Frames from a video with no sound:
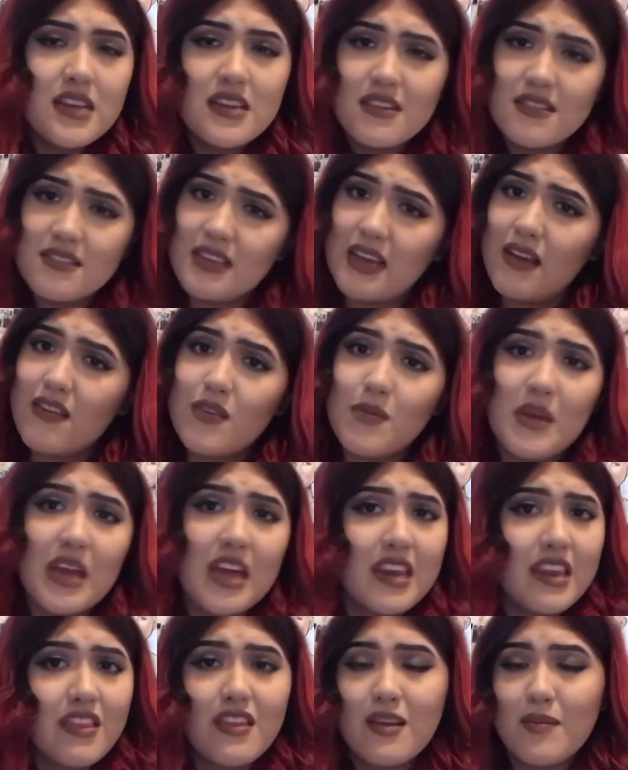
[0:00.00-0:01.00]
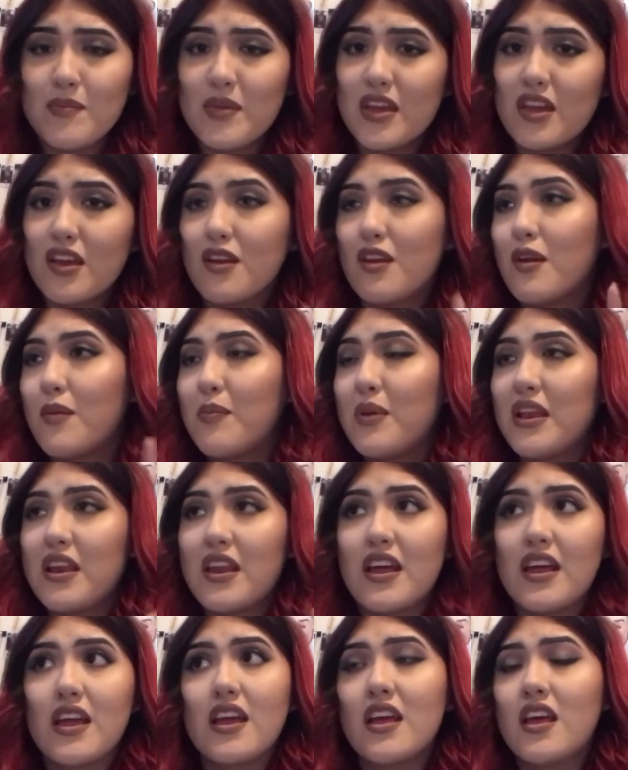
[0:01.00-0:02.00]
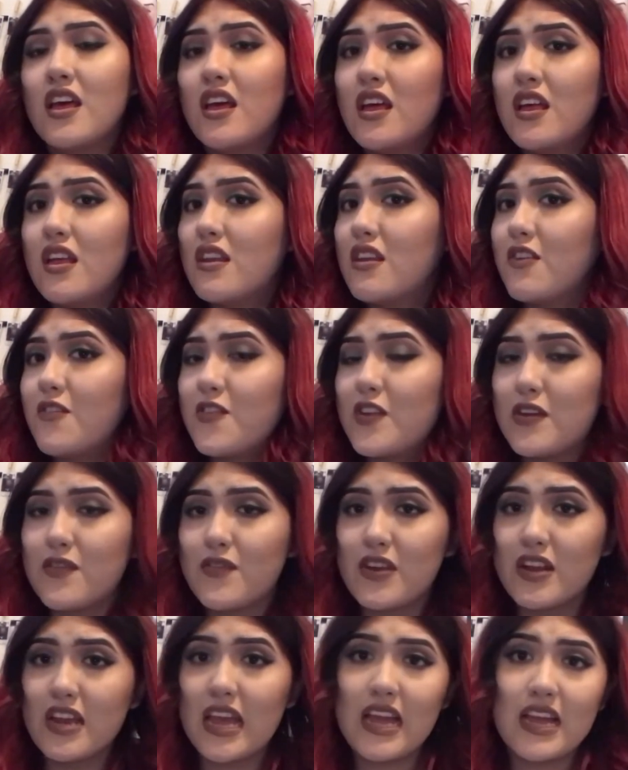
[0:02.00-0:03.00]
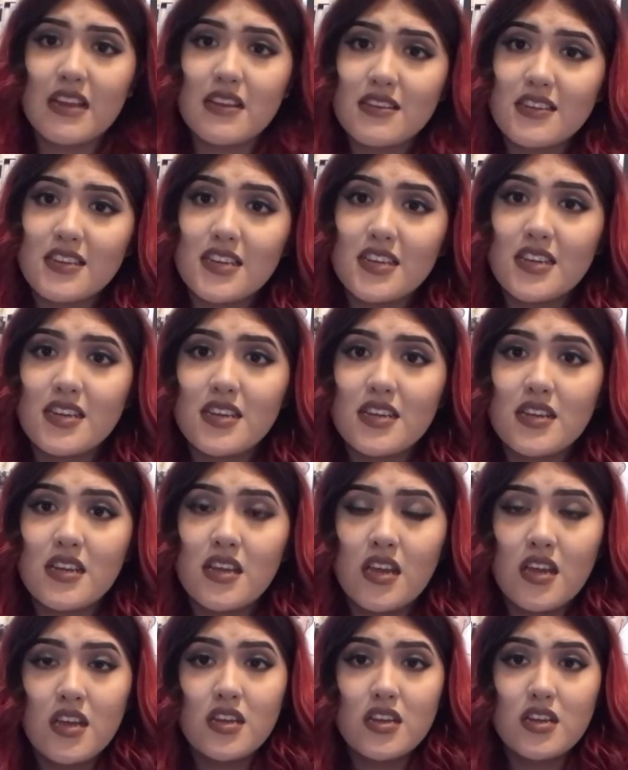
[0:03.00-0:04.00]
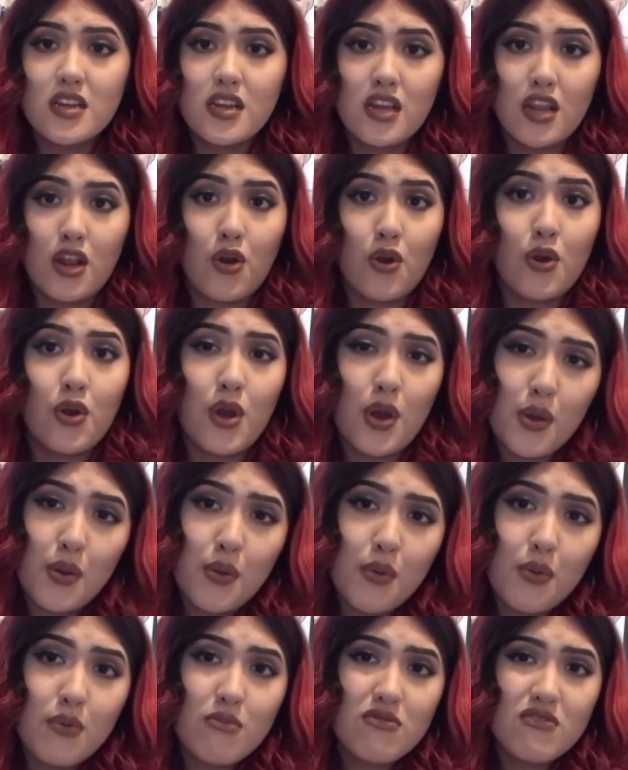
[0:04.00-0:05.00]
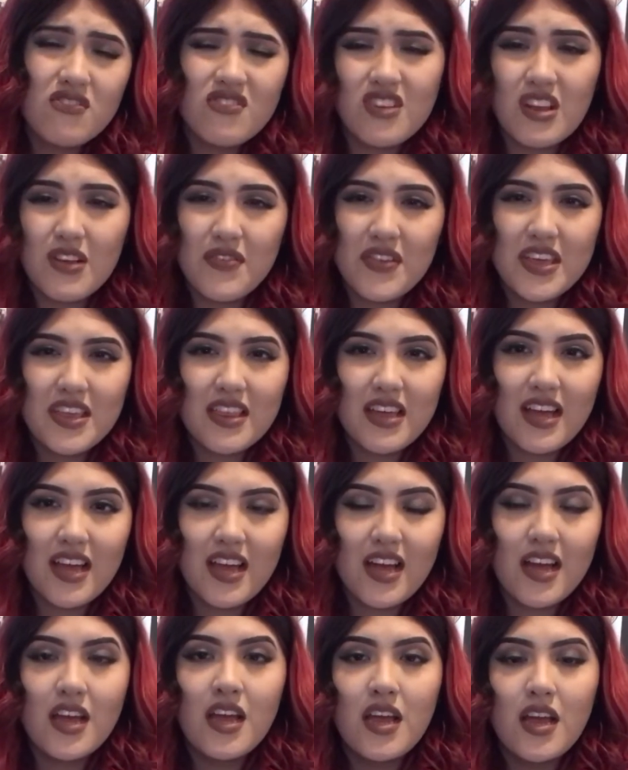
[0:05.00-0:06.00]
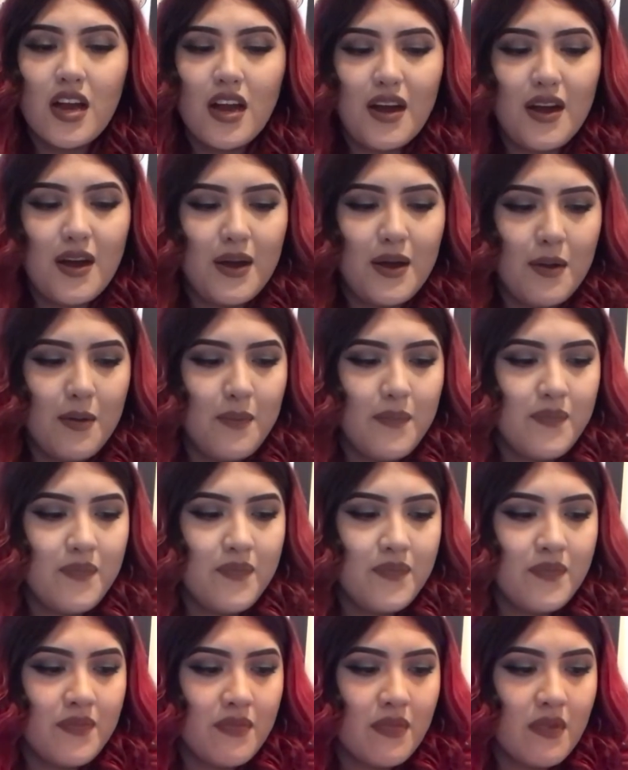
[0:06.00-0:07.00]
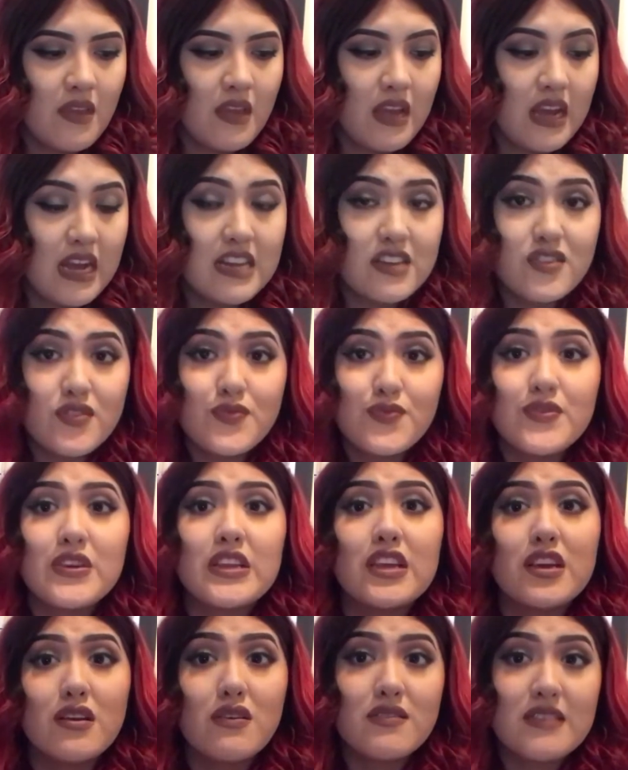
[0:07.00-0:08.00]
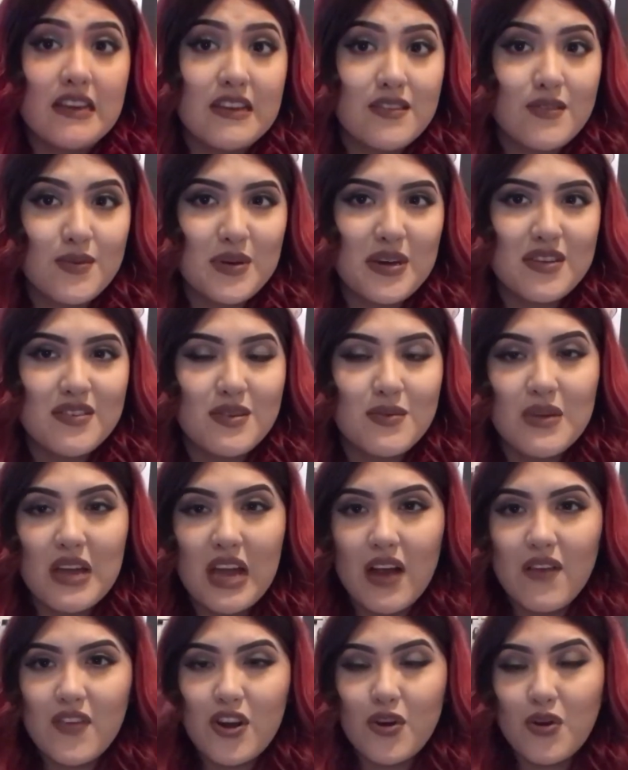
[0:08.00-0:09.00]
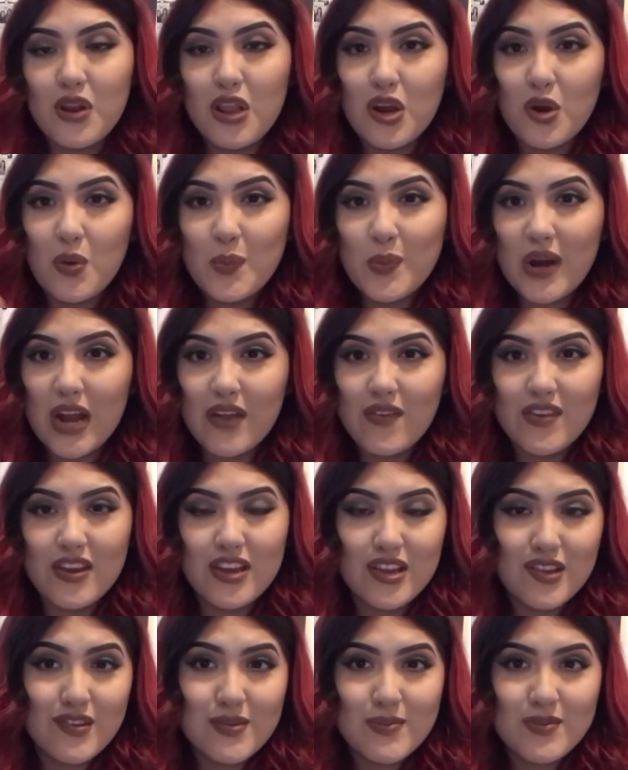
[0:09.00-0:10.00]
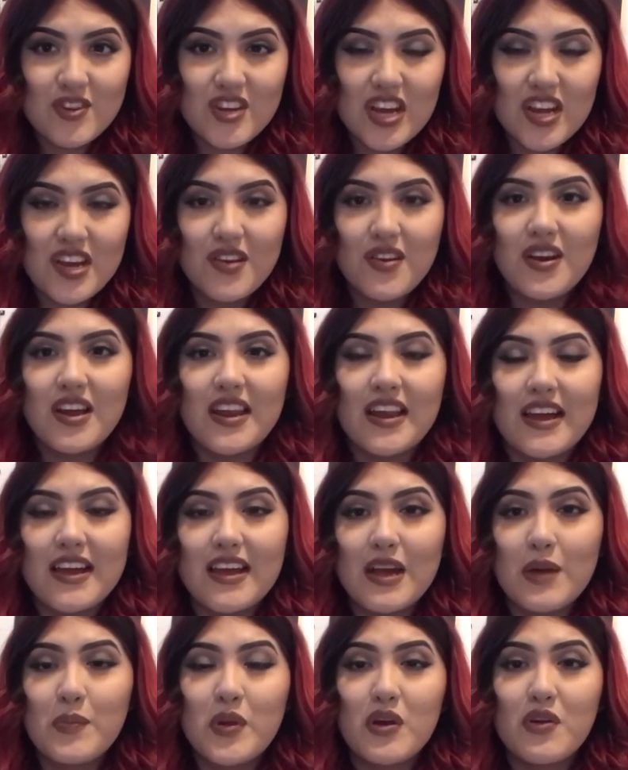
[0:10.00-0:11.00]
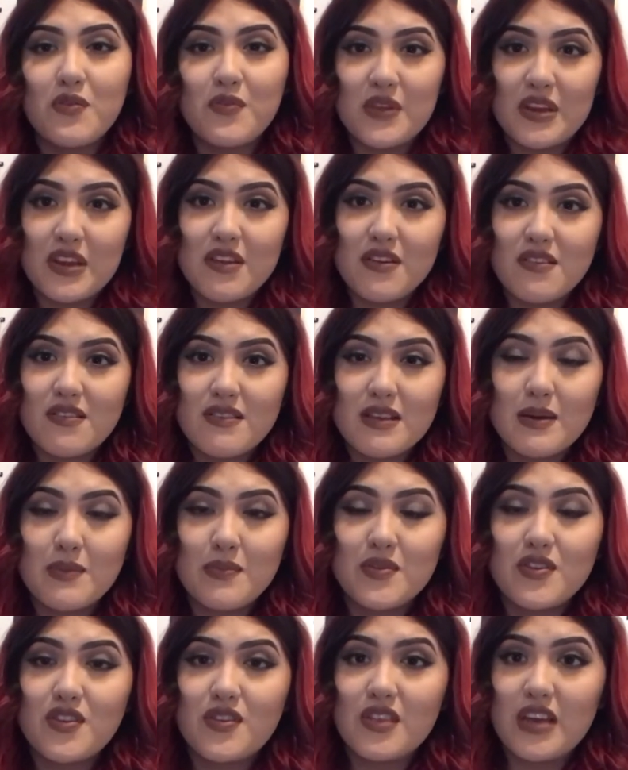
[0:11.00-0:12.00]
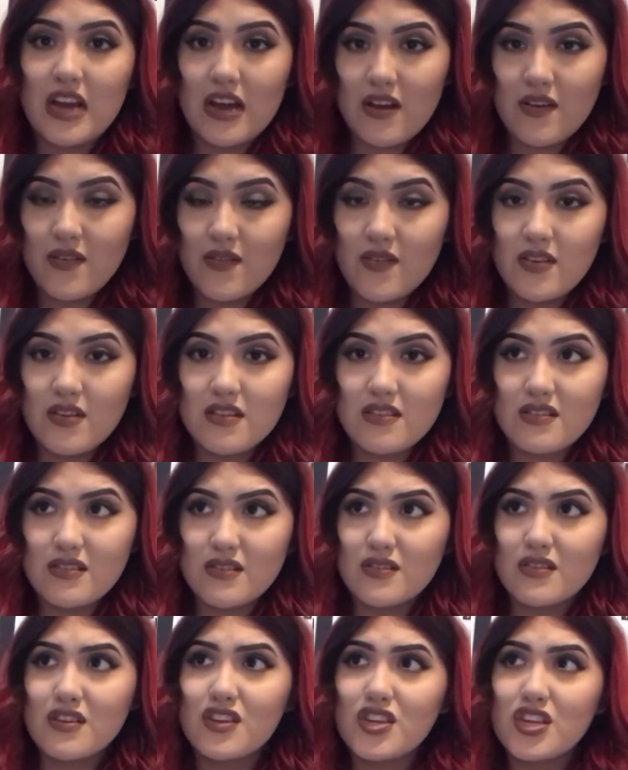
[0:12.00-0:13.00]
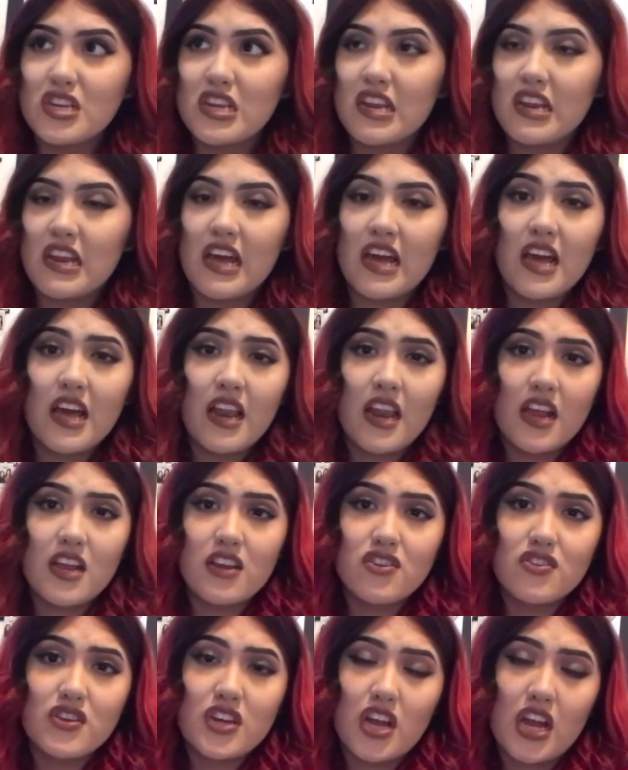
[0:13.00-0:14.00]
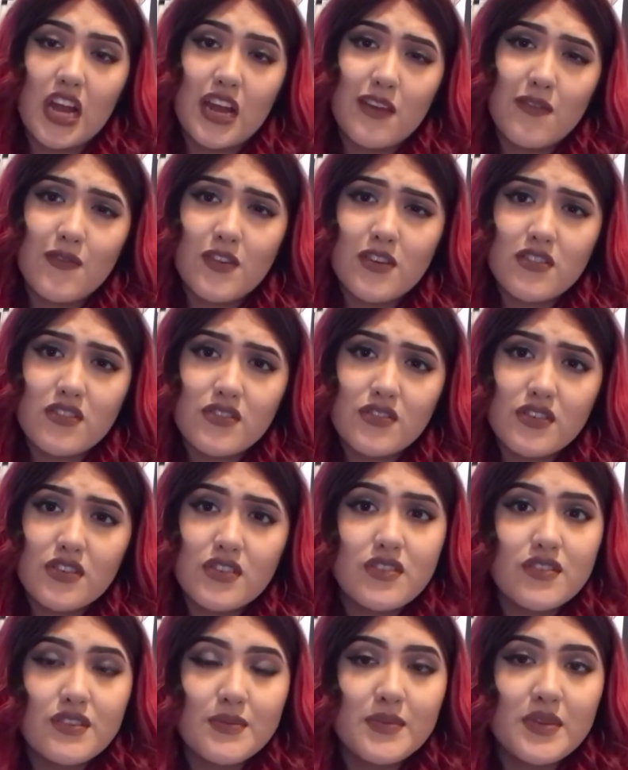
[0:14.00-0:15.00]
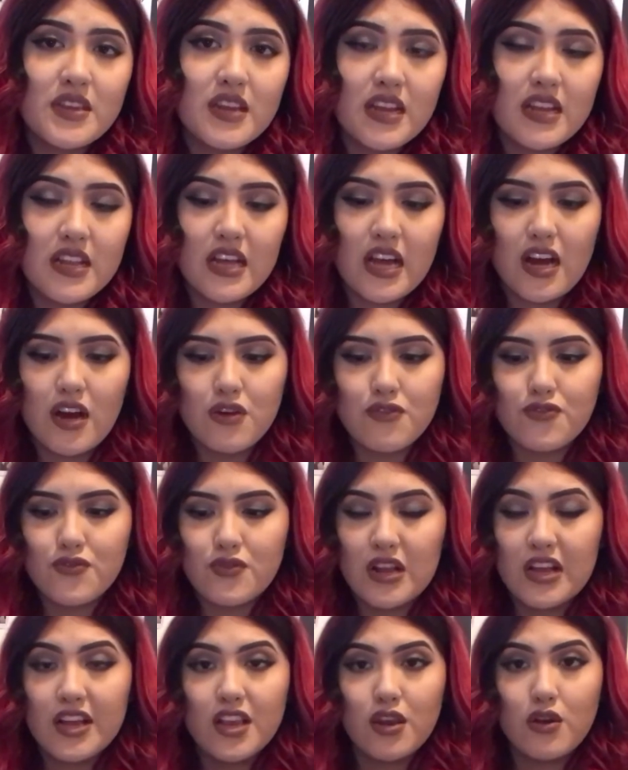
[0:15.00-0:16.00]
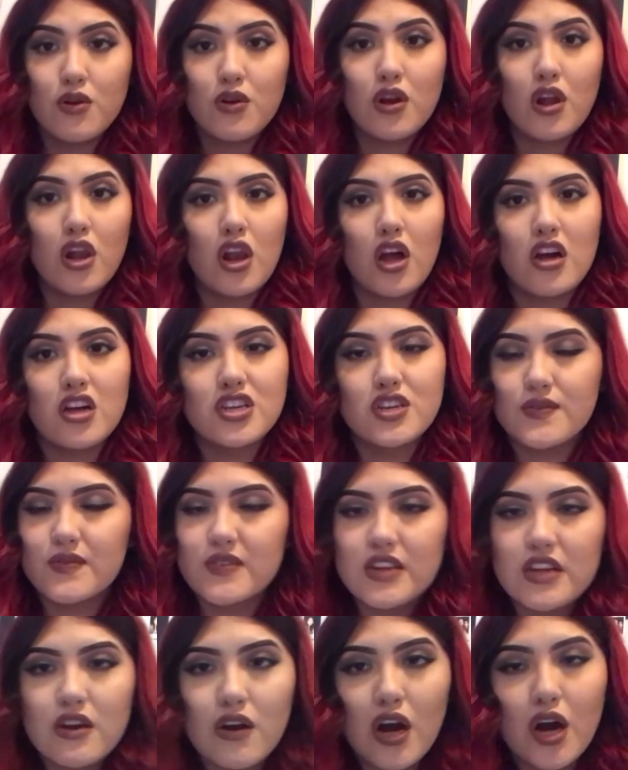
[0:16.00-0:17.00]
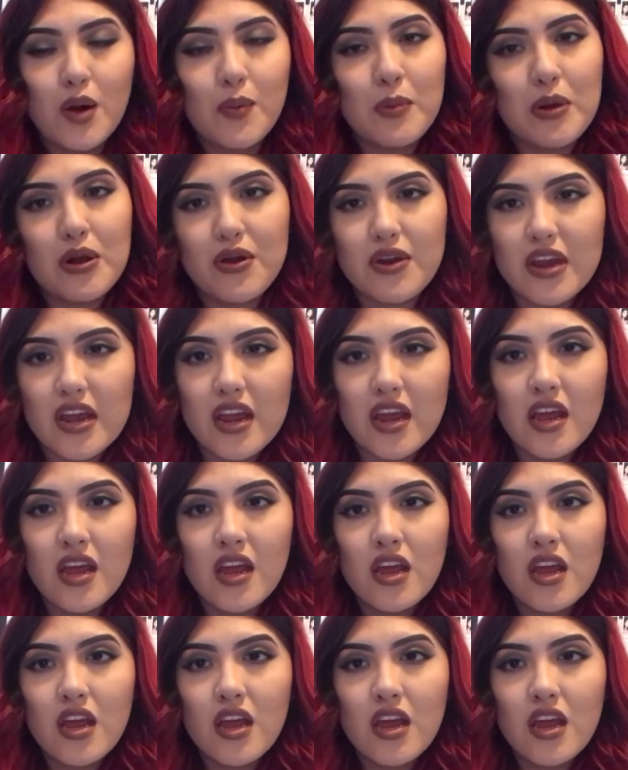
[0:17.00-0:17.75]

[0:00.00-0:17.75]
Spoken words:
Doesn't have to be anything big. It could be like their favorite candy, a little note, stuff like that. I do videos as well, so we have our own little private YouTube channel, and I upload videos up to that. So usually, like, during anniversaries or something like that, I'll do like a little collage video, upload it.